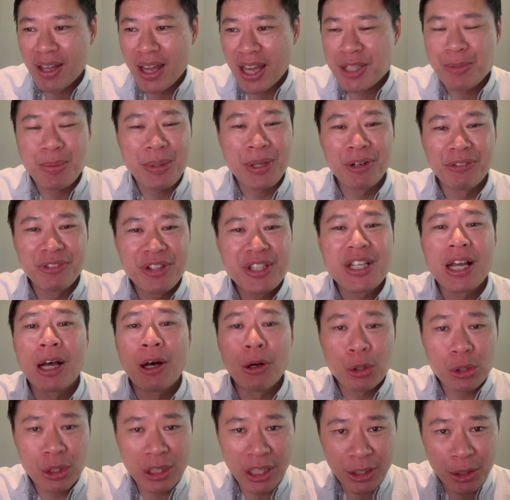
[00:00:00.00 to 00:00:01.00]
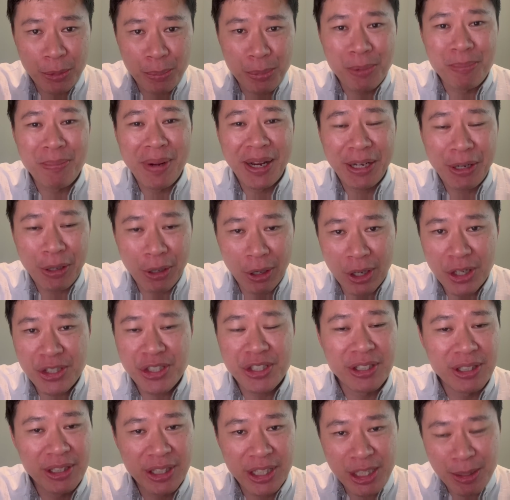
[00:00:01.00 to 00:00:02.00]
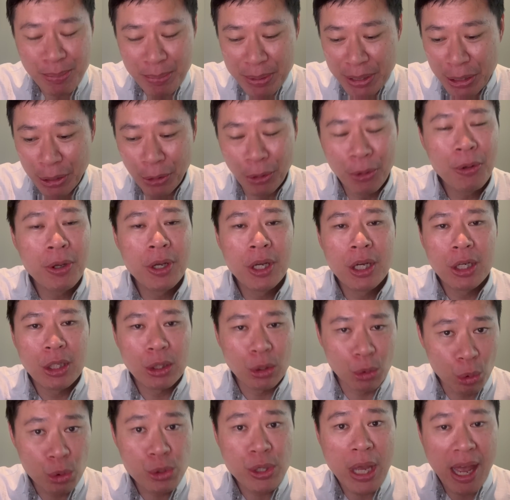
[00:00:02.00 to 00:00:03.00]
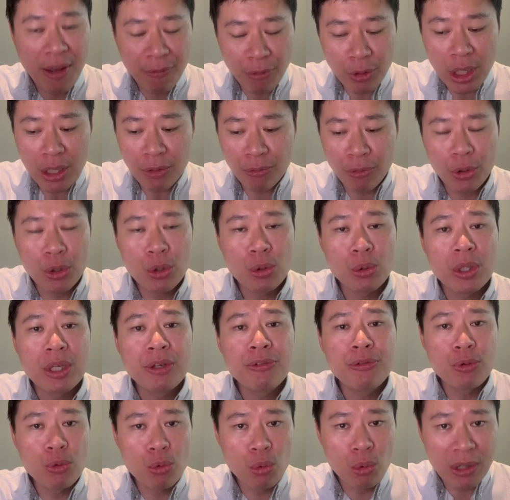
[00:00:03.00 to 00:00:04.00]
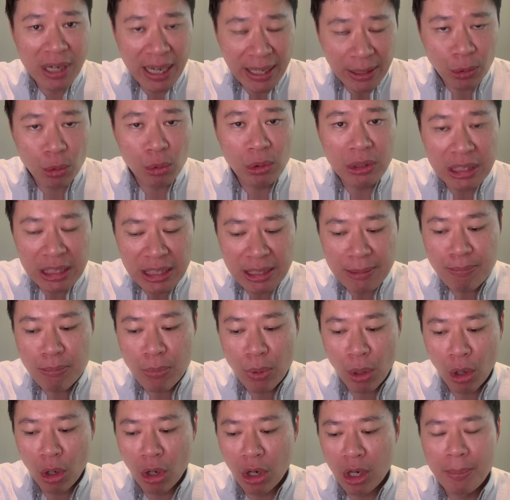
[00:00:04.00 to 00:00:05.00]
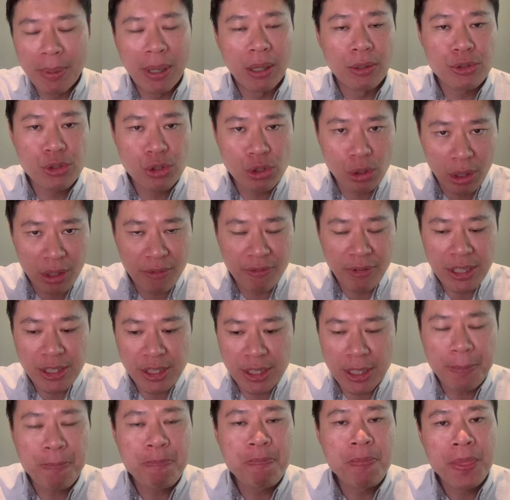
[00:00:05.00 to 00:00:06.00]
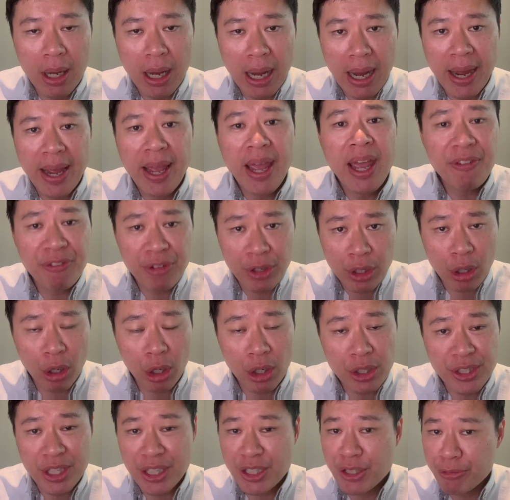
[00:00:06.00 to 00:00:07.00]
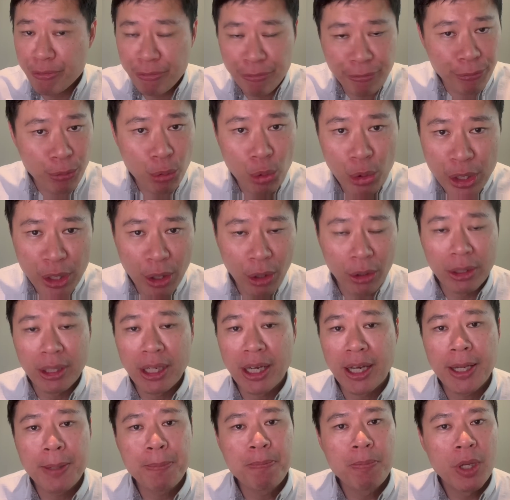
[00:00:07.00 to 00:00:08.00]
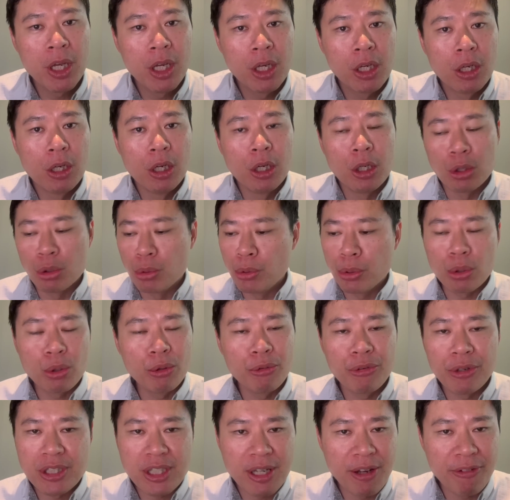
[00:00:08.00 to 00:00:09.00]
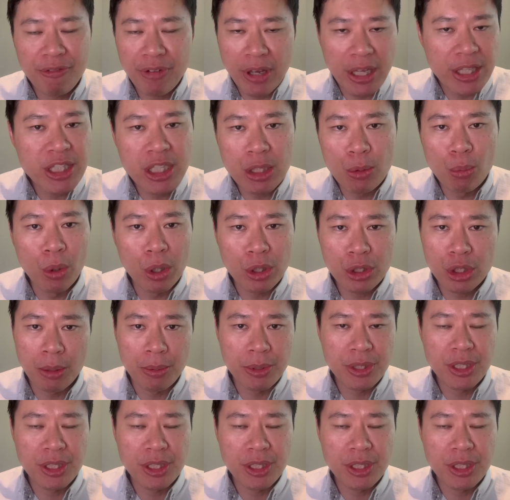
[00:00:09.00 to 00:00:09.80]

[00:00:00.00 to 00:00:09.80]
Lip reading: and speaking of this, I also like to put my course in links below to also advocate for you if you would like to learn more about stock investing. I have a course that's fully online. You don't go for some fancy workshop and